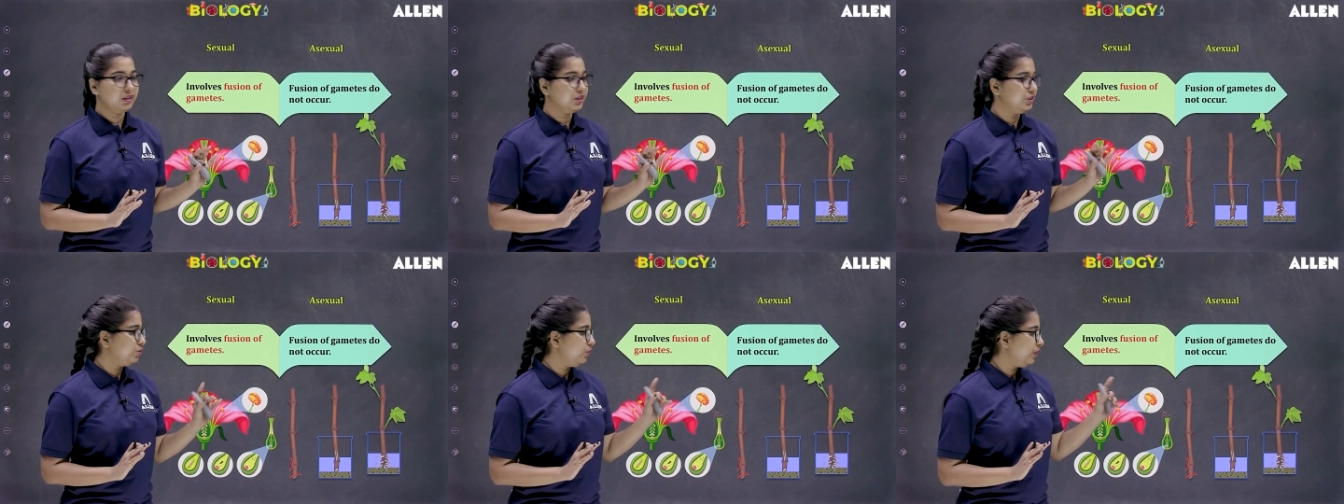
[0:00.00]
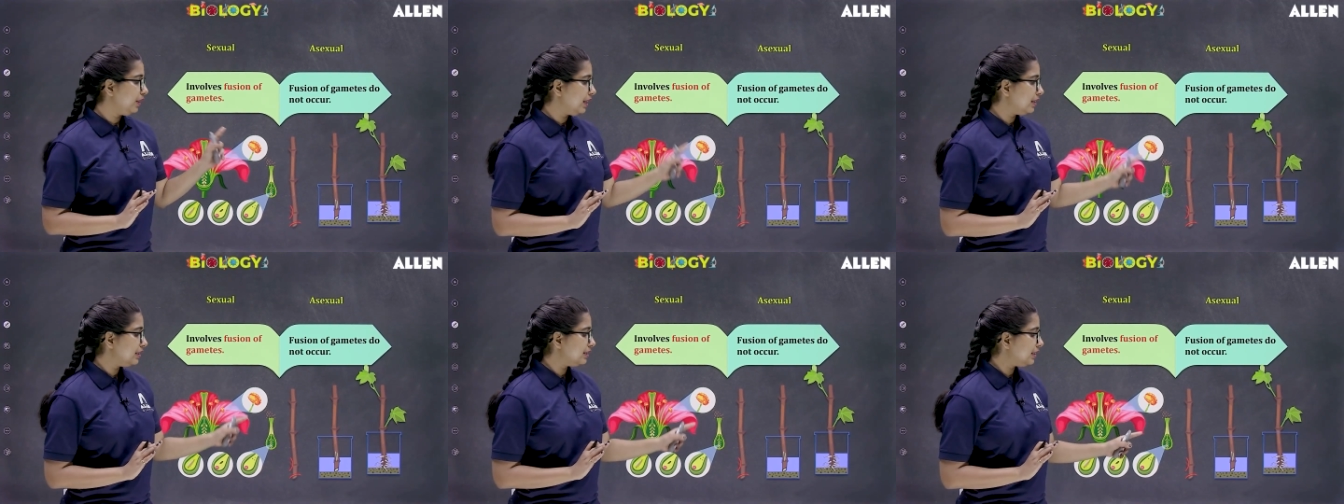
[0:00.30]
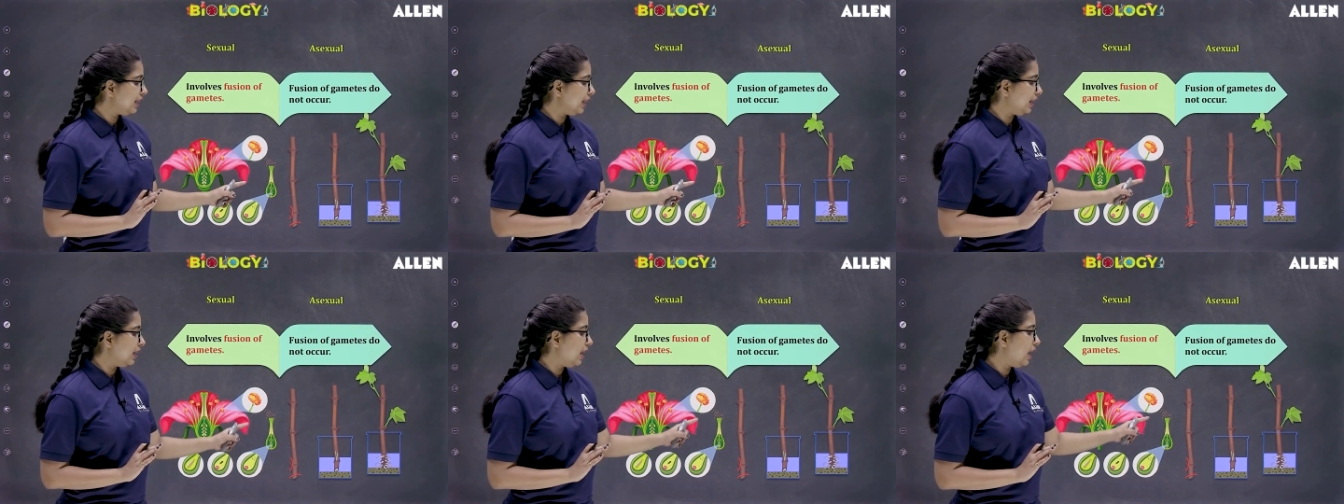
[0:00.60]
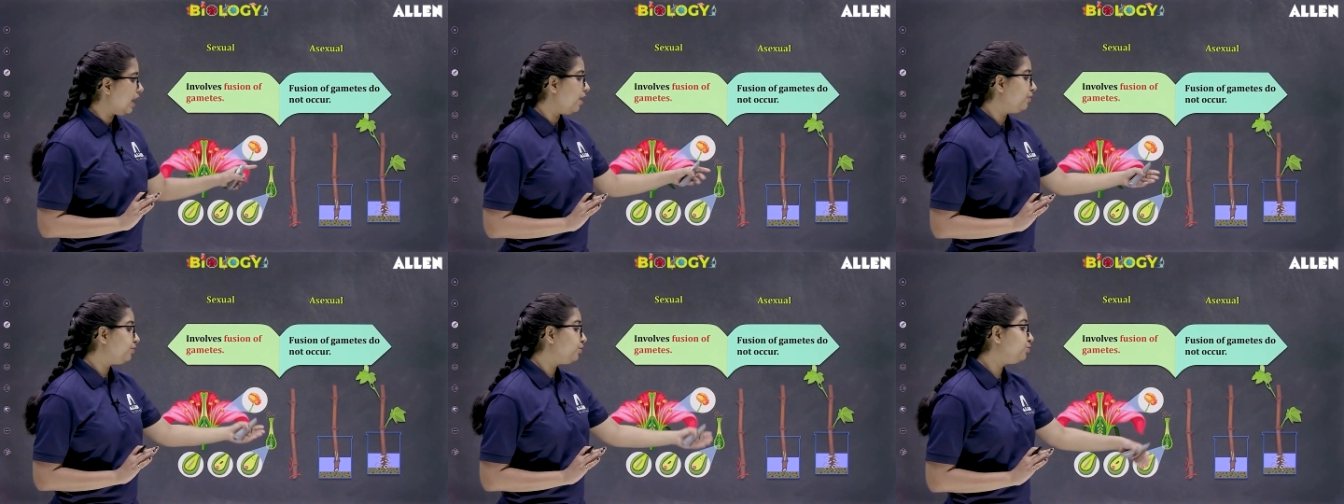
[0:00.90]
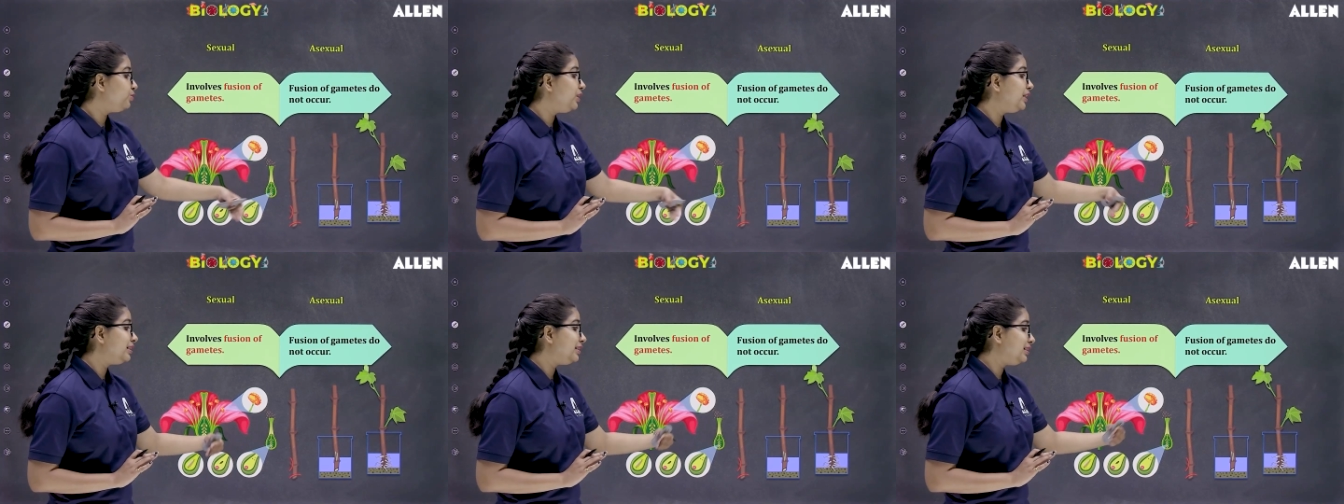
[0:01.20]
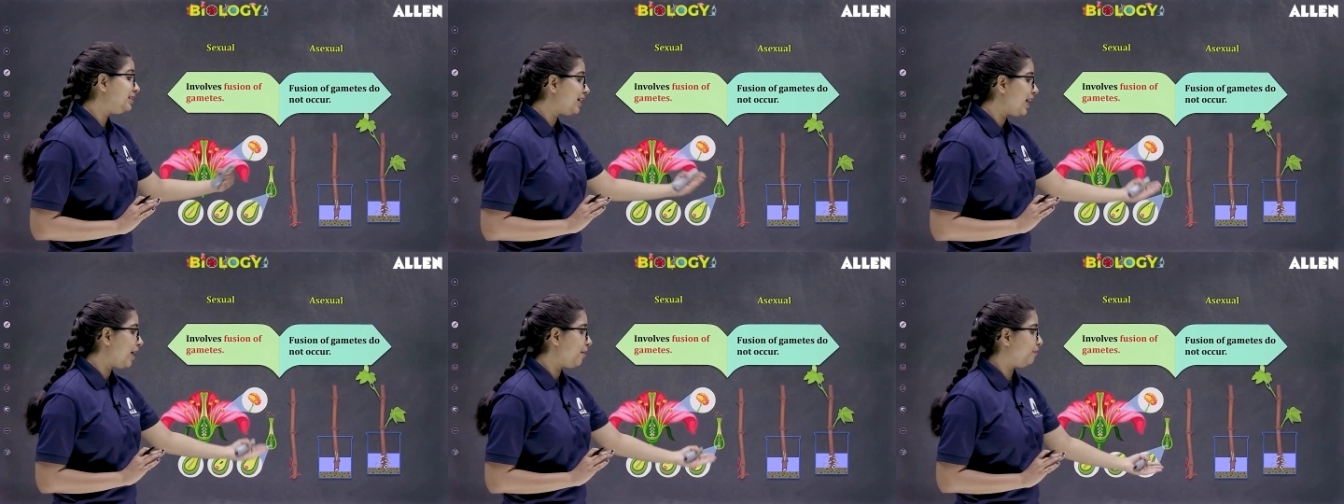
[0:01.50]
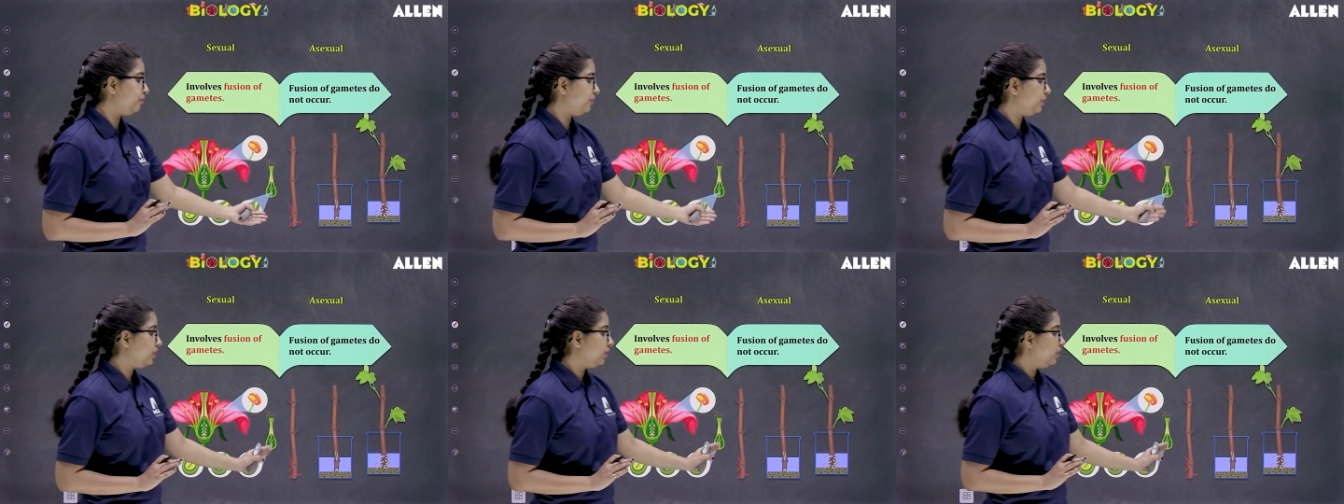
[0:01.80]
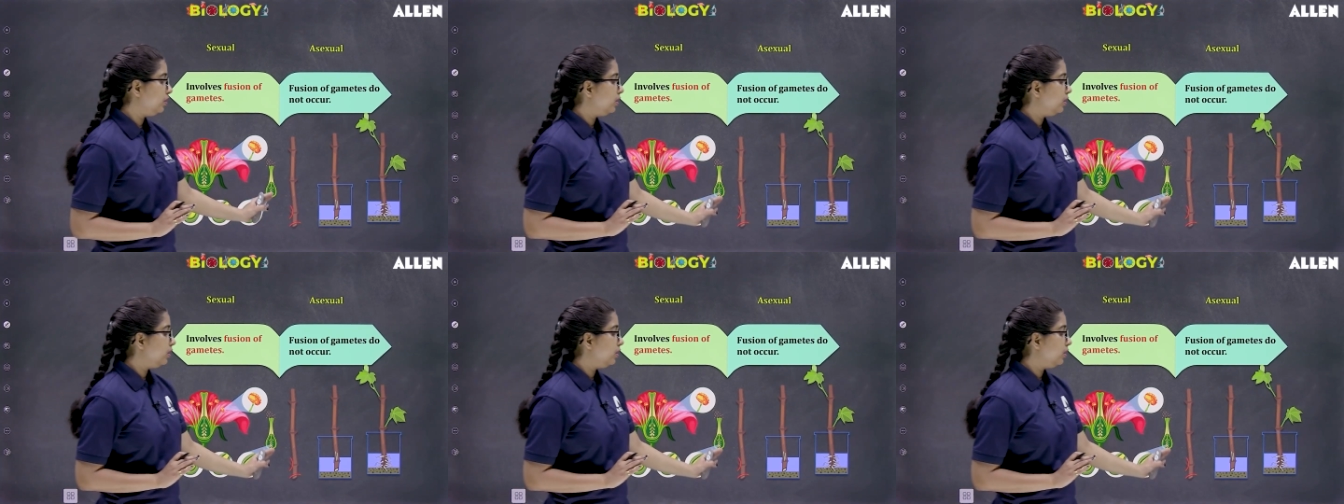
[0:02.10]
So we can see how through the stem